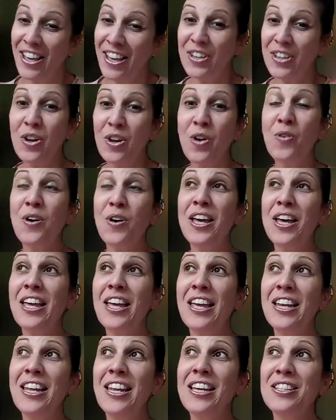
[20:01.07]
You know what?
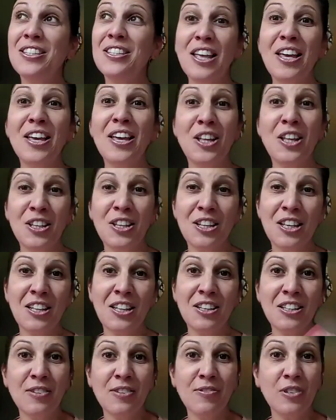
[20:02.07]
It is like
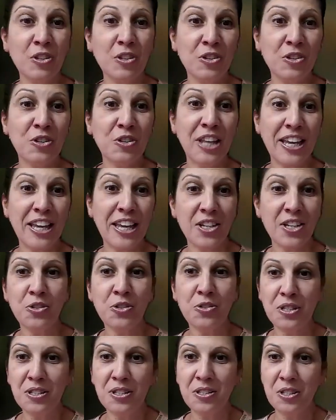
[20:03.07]
a live you learn, like
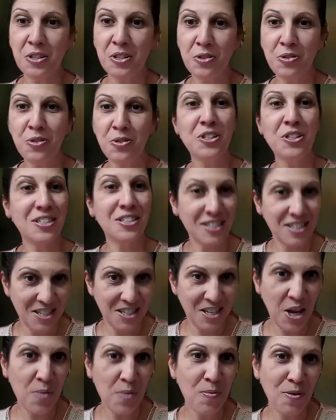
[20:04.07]
issues and solutions
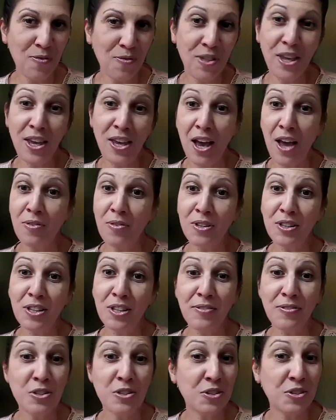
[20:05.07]
type of thing. I would
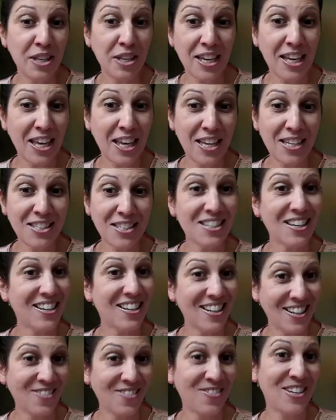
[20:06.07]
love to do like a case
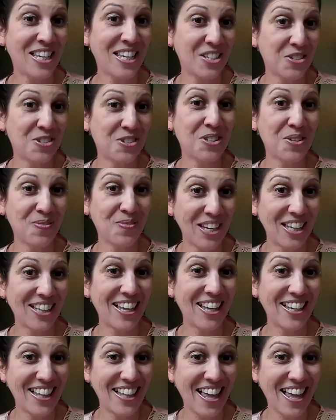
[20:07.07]
study and we can do something
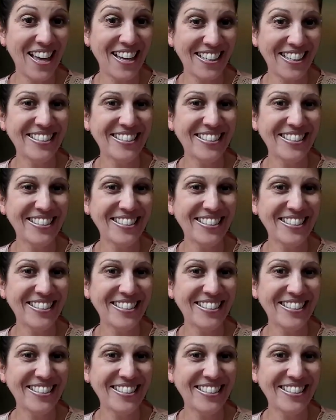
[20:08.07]
like that.